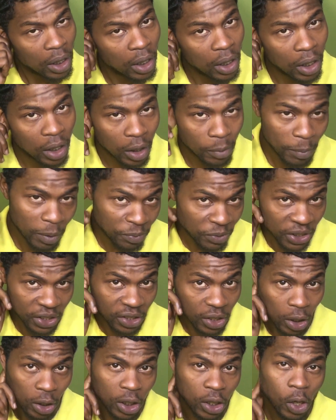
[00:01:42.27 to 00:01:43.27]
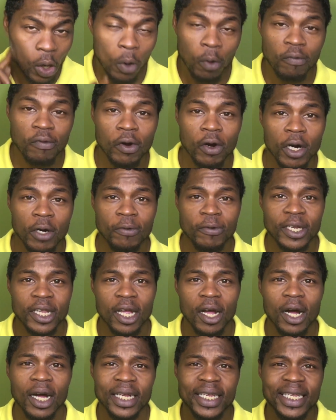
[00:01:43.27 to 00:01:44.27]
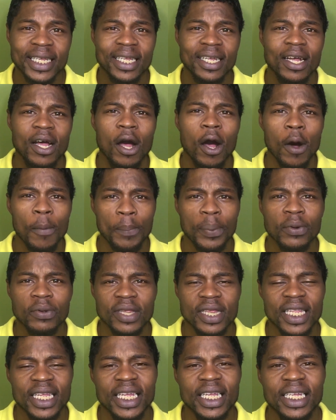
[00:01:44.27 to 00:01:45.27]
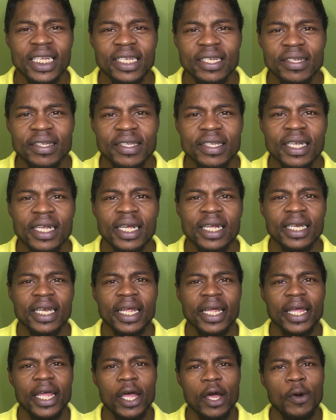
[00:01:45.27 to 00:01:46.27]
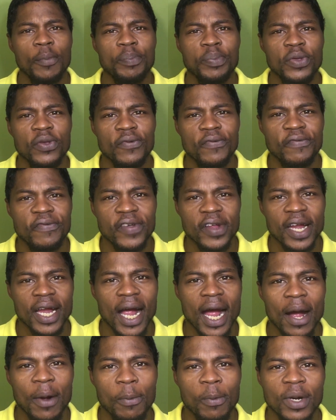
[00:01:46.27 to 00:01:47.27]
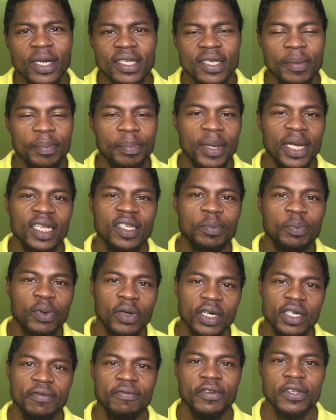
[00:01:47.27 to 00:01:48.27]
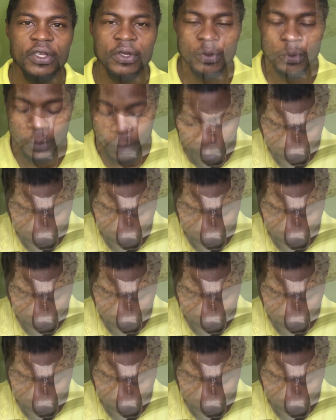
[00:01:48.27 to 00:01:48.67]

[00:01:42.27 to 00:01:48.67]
I'm just going to go over a couple things to help you figure out what's the best brush for you.